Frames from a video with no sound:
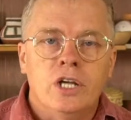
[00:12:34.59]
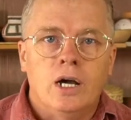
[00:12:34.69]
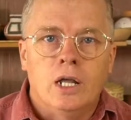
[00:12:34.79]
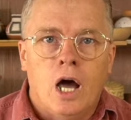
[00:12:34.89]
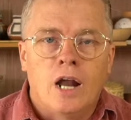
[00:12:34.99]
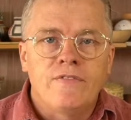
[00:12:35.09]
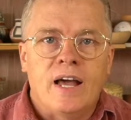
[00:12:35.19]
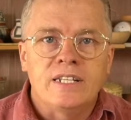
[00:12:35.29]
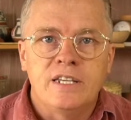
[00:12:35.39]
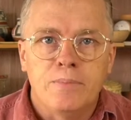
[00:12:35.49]
a lot of
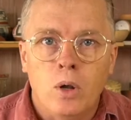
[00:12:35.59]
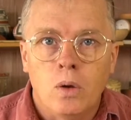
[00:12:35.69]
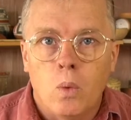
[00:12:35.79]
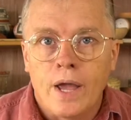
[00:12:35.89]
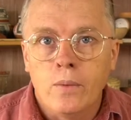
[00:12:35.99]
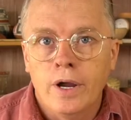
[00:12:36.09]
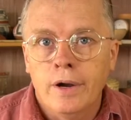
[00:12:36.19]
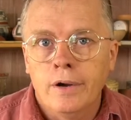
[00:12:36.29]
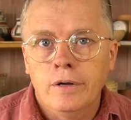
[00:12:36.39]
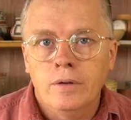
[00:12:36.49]
that Cibola
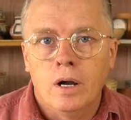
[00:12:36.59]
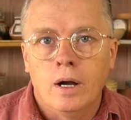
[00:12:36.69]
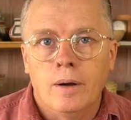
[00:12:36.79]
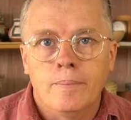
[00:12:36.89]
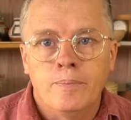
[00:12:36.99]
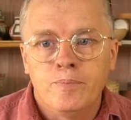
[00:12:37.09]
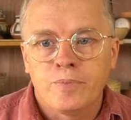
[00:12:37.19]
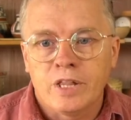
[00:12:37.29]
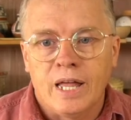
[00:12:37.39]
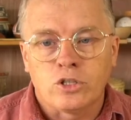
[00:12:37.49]
whiteware um,
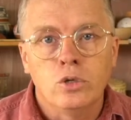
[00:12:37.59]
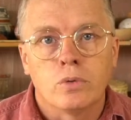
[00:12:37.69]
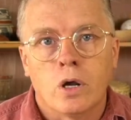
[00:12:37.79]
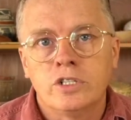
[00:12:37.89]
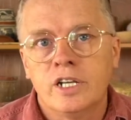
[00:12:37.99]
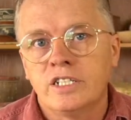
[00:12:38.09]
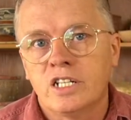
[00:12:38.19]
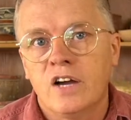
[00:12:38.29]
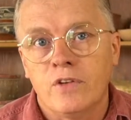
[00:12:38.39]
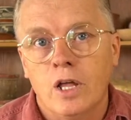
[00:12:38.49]
like Tularosa and
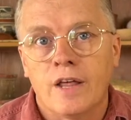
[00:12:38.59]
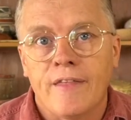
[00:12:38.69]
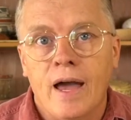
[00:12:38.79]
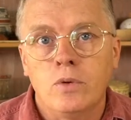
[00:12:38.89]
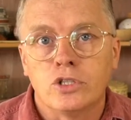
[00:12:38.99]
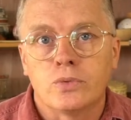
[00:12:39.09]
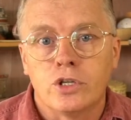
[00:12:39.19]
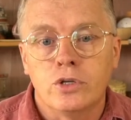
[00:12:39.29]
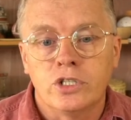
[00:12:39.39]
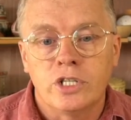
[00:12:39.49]
stuff, a lot of that was
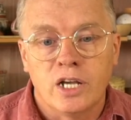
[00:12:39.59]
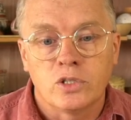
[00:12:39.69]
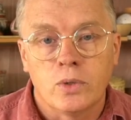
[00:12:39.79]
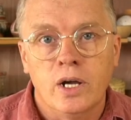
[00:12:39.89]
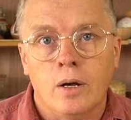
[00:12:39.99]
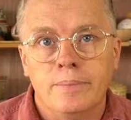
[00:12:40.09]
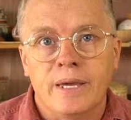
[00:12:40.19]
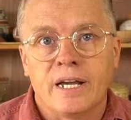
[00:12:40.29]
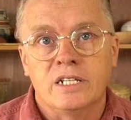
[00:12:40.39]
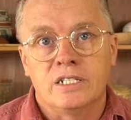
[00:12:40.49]
reduced as well
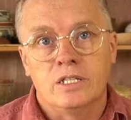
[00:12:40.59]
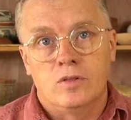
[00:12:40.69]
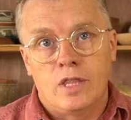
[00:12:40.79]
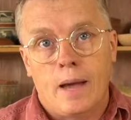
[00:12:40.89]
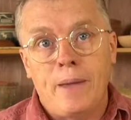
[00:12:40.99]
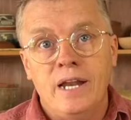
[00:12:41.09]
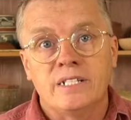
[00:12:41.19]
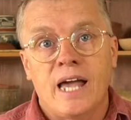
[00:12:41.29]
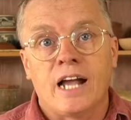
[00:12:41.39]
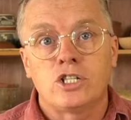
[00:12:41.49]
because that paint is
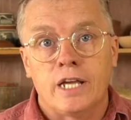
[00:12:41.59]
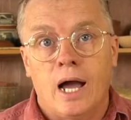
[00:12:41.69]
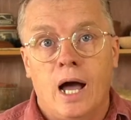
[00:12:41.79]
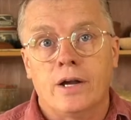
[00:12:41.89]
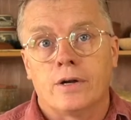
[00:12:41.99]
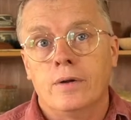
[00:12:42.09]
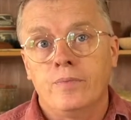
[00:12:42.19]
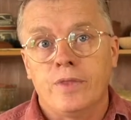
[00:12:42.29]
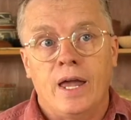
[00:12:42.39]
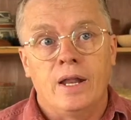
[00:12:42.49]
actually iron.
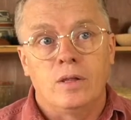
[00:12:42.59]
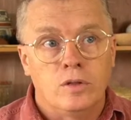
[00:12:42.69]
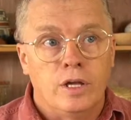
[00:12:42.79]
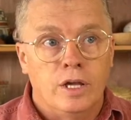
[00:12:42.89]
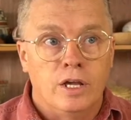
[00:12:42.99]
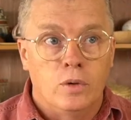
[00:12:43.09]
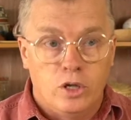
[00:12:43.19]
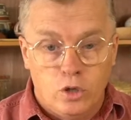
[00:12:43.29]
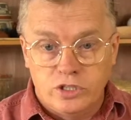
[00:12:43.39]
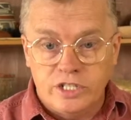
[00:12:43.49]
That it,
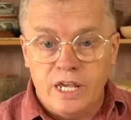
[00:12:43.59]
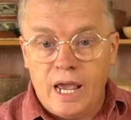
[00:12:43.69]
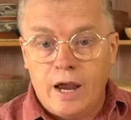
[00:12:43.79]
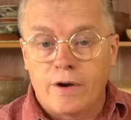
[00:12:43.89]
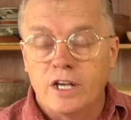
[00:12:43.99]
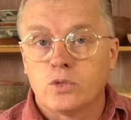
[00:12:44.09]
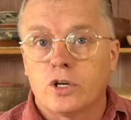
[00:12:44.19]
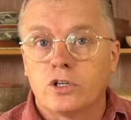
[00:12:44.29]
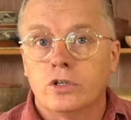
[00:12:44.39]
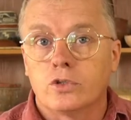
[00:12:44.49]
you'll see areas where it
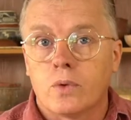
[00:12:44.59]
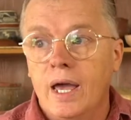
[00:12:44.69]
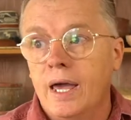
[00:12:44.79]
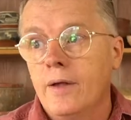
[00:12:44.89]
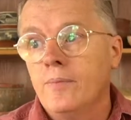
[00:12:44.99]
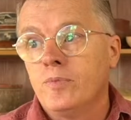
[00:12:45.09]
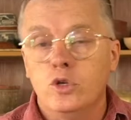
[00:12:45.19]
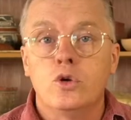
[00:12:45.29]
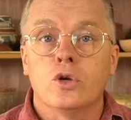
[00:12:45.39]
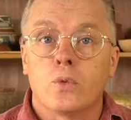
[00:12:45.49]
turns red.
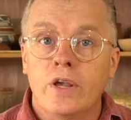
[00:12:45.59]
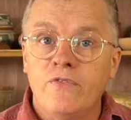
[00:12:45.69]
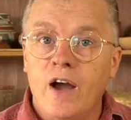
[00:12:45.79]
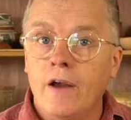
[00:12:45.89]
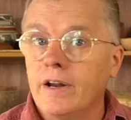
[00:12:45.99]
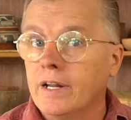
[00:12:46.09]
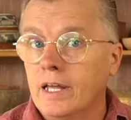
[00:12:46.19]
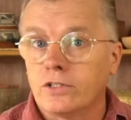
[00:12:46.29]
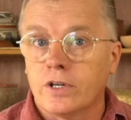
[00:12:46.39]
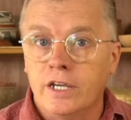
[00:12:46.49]
You can refire it in
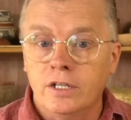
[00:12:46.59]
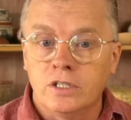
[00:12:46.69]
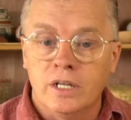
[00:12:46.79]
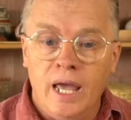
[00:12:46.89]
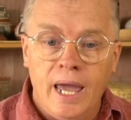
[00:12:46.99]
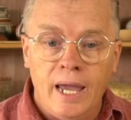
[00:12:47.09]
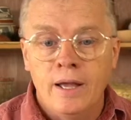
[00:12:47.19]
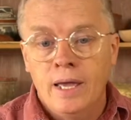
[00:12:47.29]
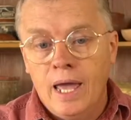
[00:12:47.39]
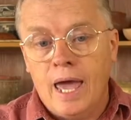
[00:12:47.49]
electric kiln today,
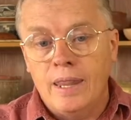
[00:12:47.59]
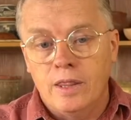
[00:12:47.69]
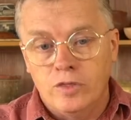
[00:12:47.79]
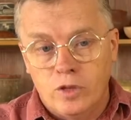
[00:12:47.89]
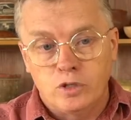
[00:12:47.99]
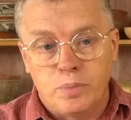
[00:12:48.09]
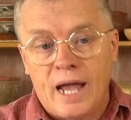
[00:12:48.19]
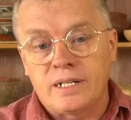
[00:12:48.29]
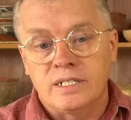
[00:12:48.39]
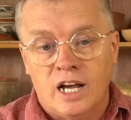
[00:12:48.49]
and those
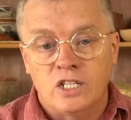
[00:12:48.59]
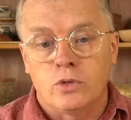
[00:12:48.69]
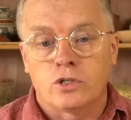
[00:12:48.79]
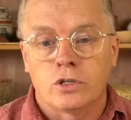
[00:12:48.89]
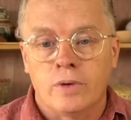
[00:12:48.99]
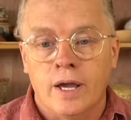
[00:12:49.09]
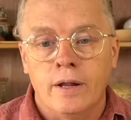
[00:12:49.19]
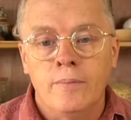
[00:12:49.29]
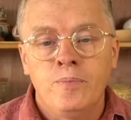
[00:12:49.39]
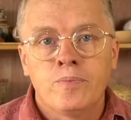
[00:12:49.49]
black designs will turn red.
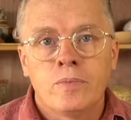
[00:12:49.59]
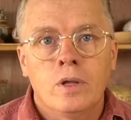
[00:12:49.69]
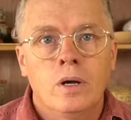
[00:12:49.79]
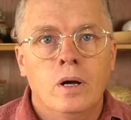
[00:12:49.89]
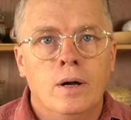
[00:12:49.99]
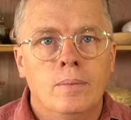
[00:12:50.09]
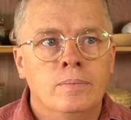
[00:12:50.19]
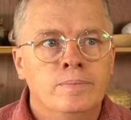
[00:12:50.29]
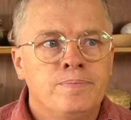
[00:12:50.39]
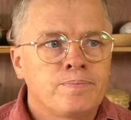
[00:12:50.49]
Um,
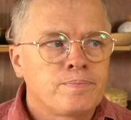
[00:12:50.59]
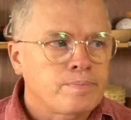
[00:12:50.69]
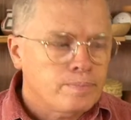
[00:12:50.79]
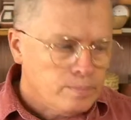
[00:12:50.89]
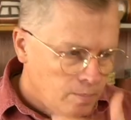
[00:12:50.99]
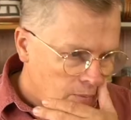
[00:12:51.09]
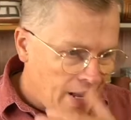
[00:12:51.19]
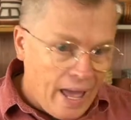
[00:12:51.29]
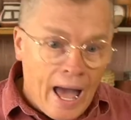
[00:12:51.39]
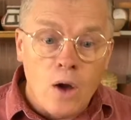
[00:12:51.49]

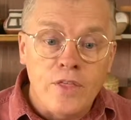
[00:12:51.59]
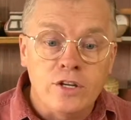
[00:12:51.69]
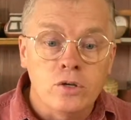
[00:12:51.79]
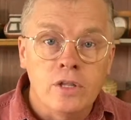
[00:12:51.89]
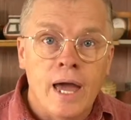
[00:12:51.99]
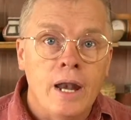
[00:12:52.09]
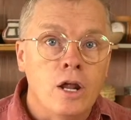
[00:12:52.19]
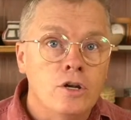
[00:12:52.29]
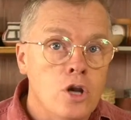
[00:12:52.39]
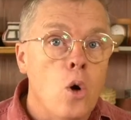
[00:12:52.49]
how they do that,
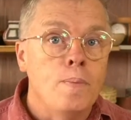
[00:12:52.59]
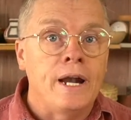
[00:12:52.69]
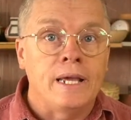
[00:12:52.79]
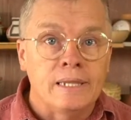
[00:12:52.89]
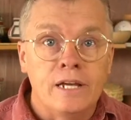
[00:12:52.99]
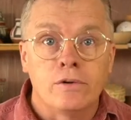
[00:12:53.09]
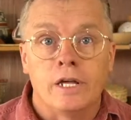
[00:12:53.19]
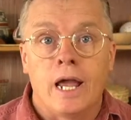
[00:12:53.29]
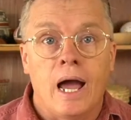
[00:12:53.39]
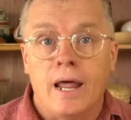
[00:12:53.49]
nobody,
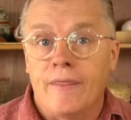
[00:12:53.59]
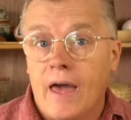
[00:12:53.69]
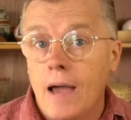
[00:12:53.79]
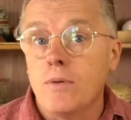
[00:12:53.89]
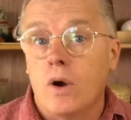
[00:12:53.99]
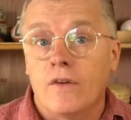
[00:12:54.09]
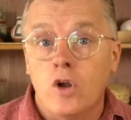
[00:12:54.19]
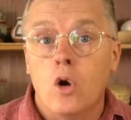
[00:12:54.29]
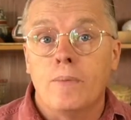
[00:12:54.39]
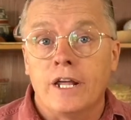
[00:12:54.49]
literally, I, that I'm aware of,
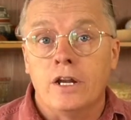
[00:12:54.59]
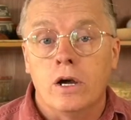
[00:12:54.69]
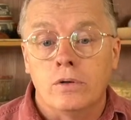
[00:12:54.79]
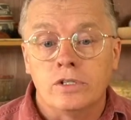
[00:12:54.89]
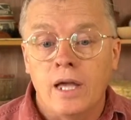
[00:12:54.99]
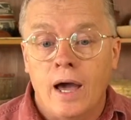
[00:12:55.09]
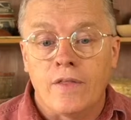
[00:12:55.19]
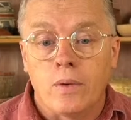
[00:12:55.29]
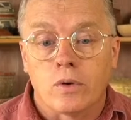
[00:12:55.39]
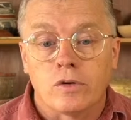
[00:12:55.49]
nobody knows how
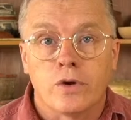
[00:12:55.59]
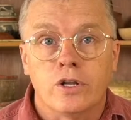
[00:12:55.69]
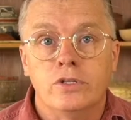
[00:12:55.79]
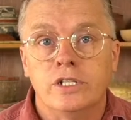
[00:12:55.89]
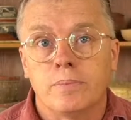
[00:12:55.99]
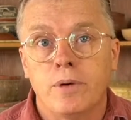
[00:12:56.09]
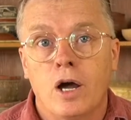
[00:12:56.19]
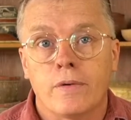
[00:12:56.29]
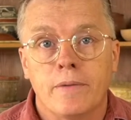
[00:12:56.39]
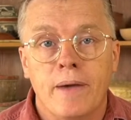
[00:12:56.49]
they were reducing
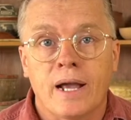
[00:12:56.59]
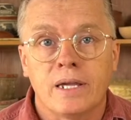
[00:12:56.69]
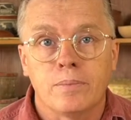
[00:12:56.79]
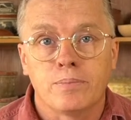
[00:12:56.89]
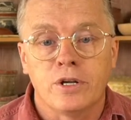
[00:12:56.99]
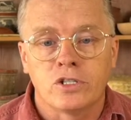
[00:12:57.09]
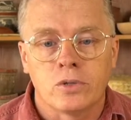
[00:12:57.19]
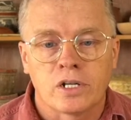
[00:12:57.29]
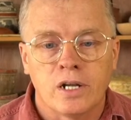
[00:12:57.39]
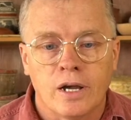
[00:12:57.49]
pottery back in
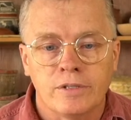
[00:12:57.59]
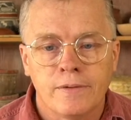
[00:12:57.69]
prehistoric times.